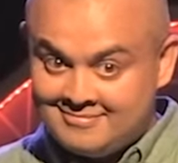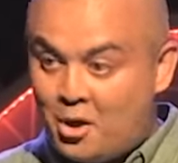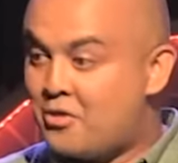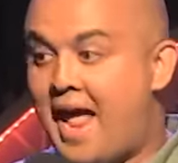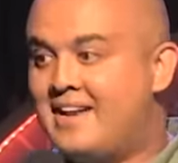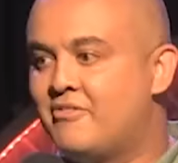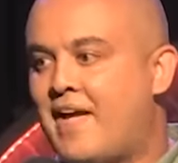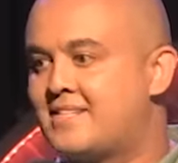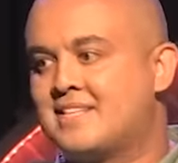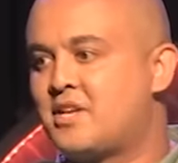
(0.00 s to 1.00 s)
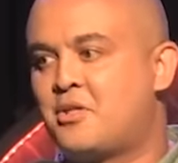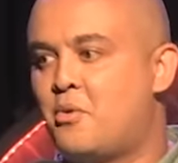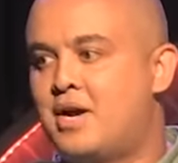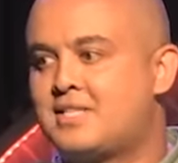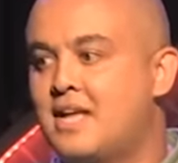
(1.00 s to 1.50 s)
Yo, the anti vaxxers are the
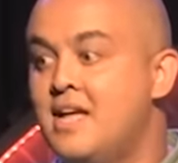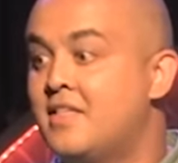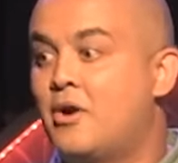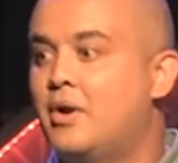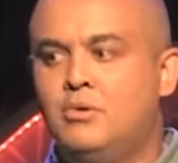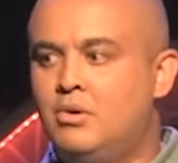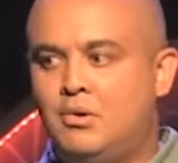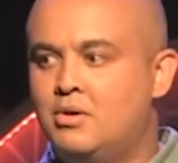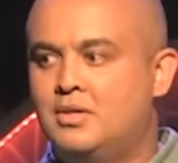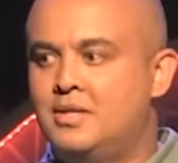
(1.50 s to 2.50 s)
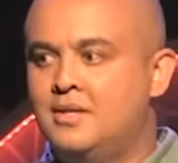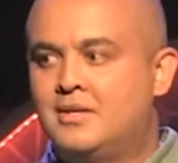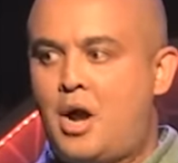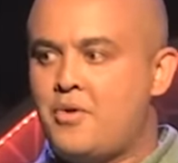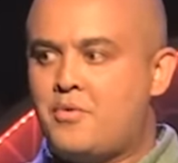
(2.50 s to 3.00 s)
worst. They, they went, woo!
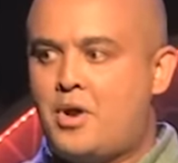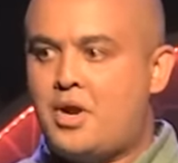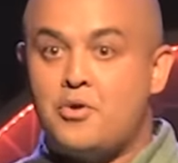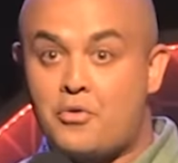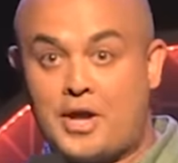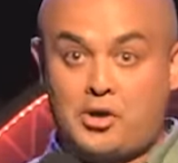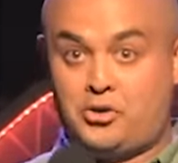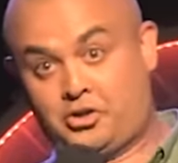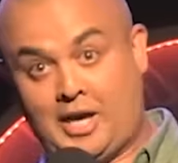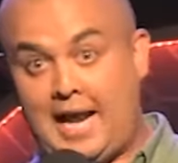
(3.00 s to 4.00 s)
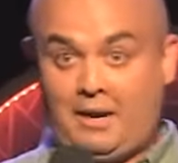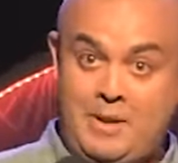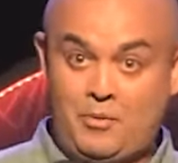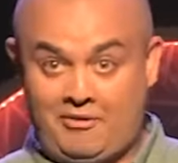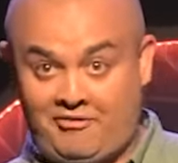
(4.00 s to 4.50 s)
no, no, no, no, no, they're going to track
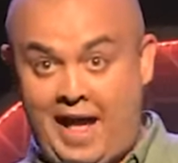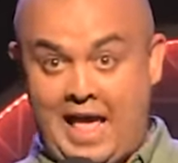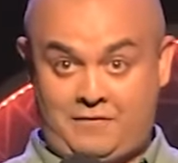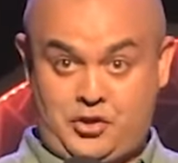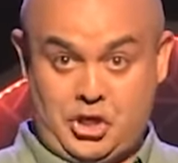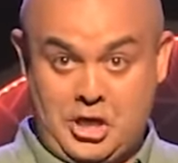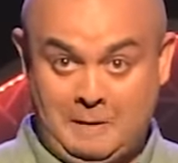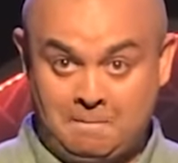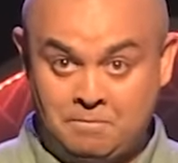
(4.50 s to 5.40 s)
me with a 5G.